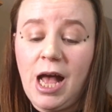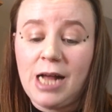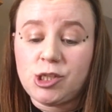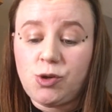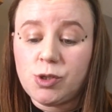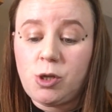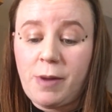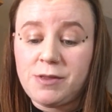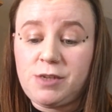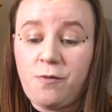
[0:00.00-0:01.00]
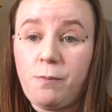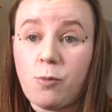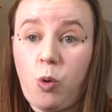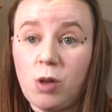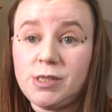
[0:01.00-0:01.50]
and talk to you about the different
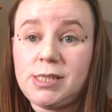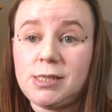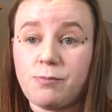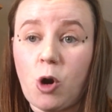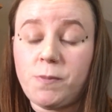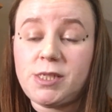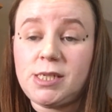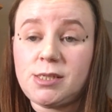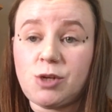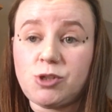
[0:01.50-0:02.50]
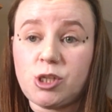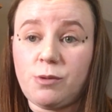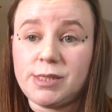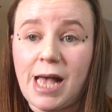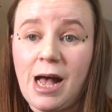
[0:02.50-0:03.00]
qualities and properties those
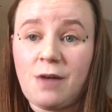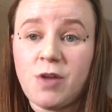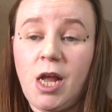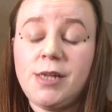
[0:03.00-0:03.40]
salts have,